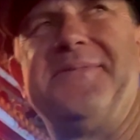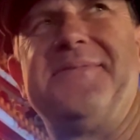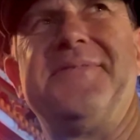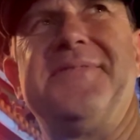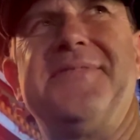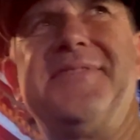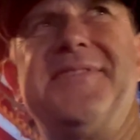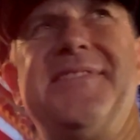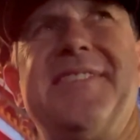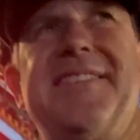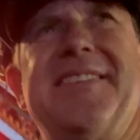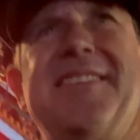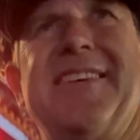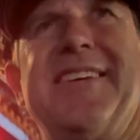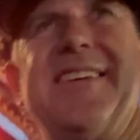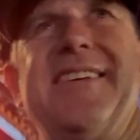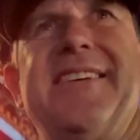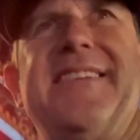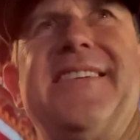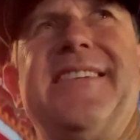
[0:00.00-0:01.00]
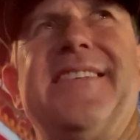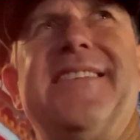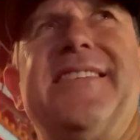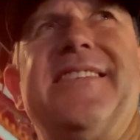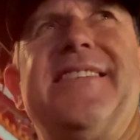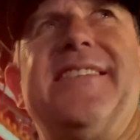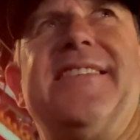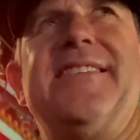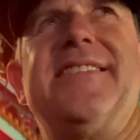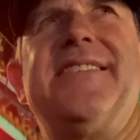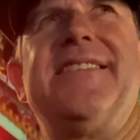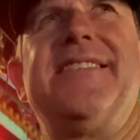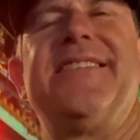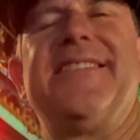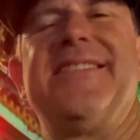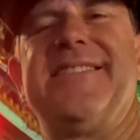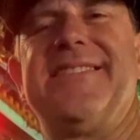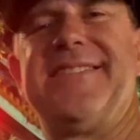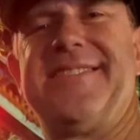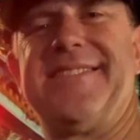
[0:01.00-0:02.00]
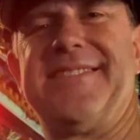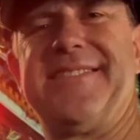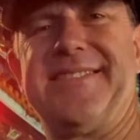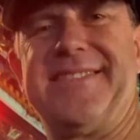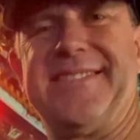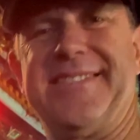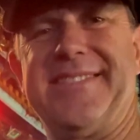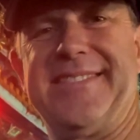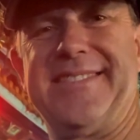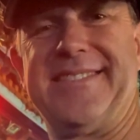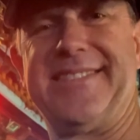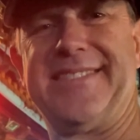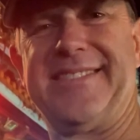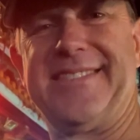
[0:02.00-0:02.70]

[no speech]